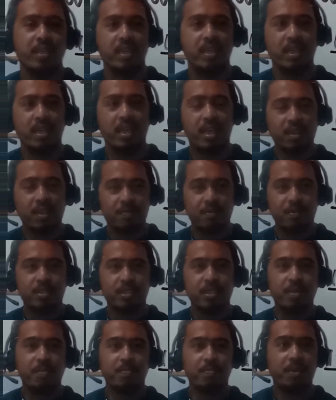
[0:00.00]
And if you
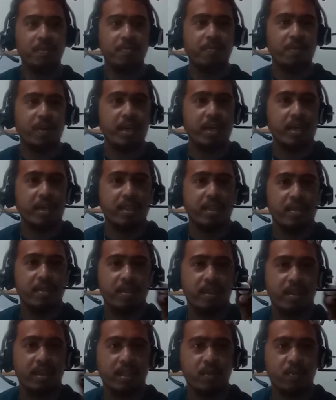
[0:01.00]
simplify it,
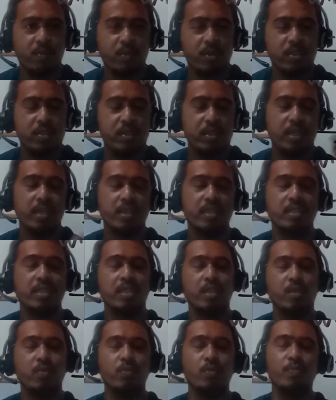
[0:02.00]
it
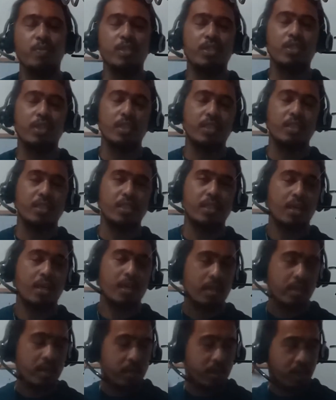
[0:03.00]
will be just
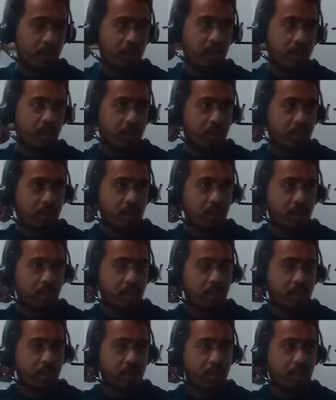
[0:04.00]

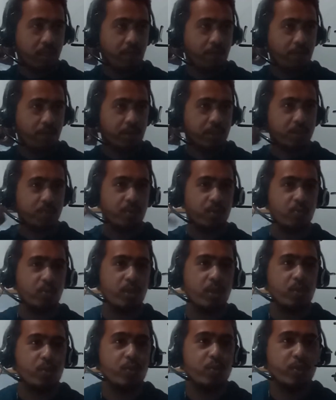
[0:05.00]
the difference
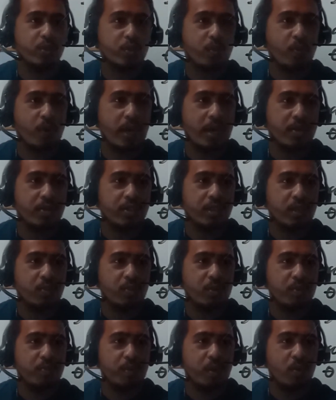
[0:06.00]
between two squares. It
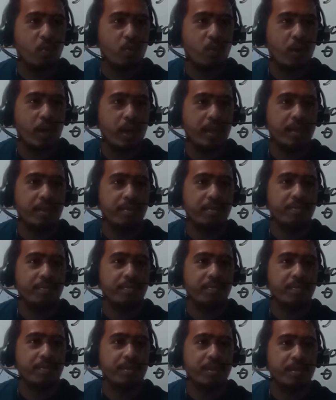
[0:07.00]
will be 1
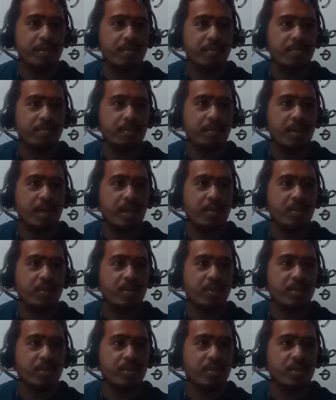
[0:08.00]

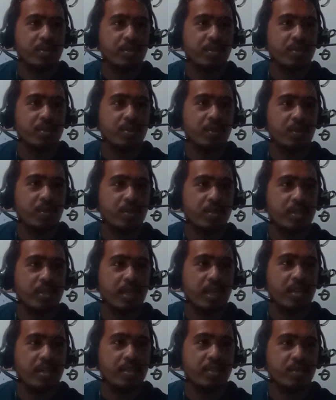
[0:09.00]
minus
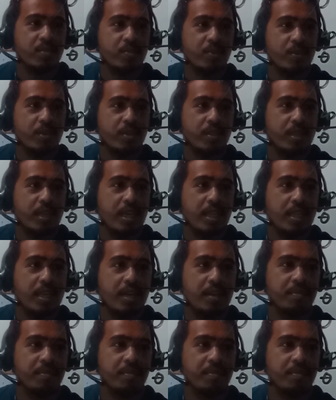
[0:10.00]
cosine squared theta.